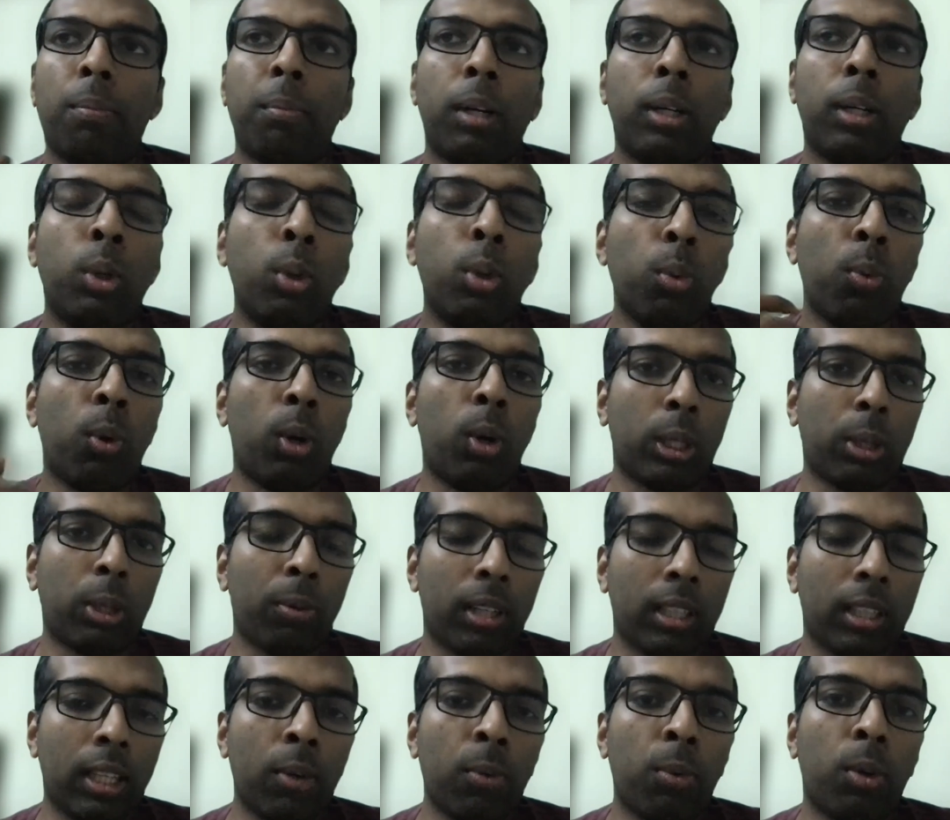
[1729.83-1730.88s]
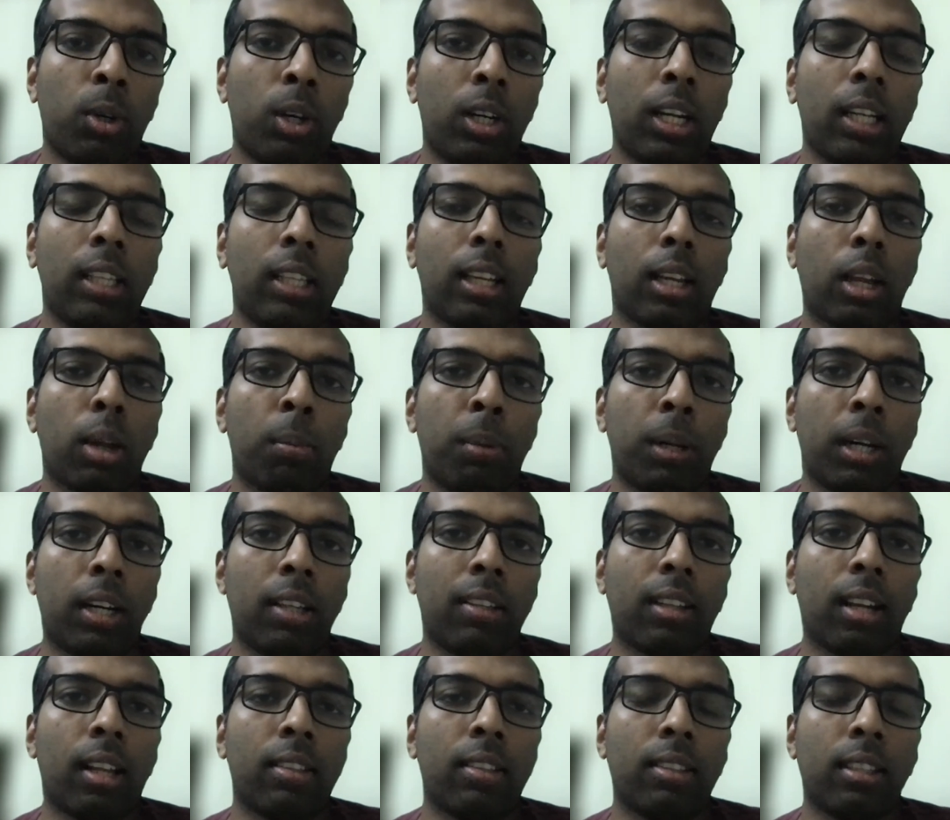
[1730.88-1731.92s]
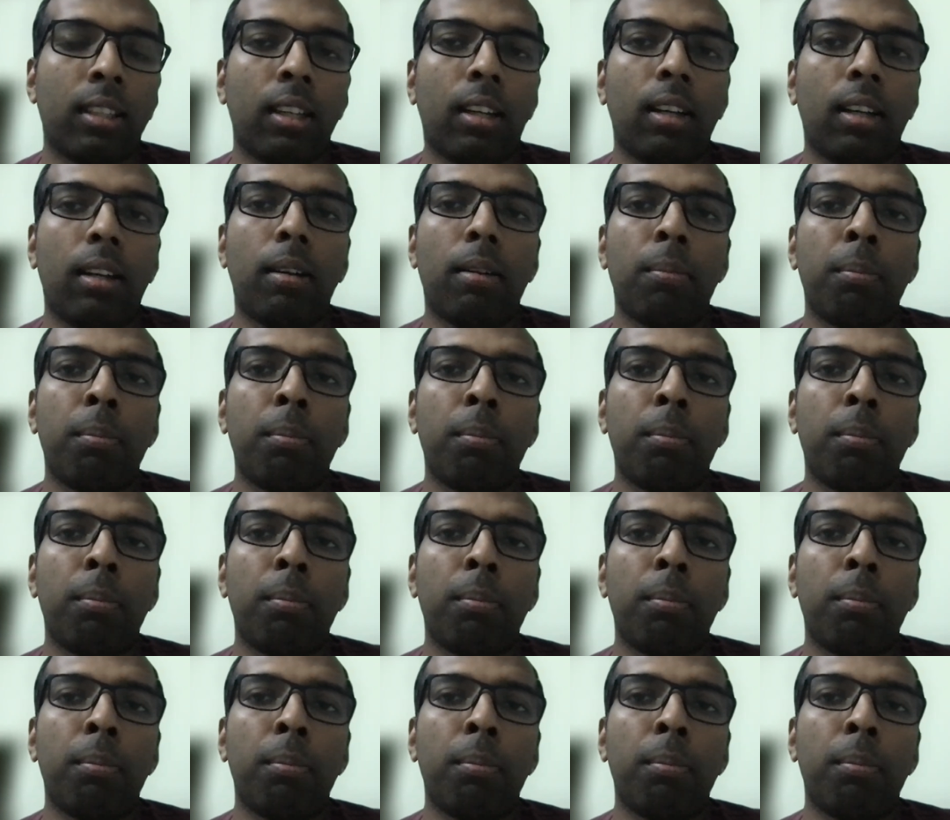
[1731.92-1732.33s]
do whatever they want in the Kubernetes cluster,